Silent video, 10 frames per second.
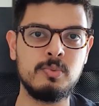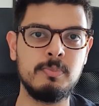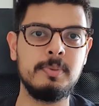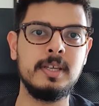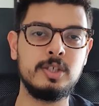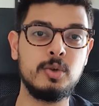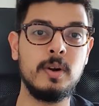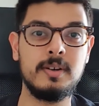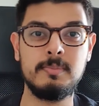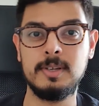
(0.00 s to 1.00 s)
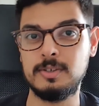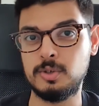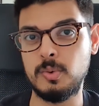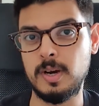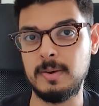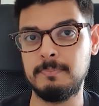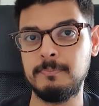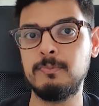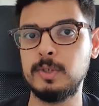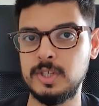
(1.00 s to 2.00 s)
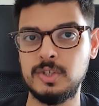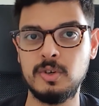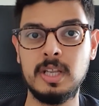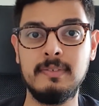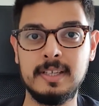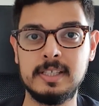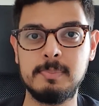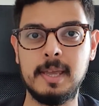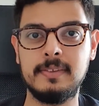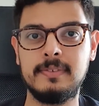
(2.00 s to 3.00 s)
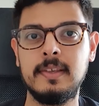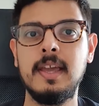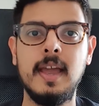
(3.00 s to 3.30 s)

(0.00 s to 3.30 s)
would be 200 meters square, which is your living space.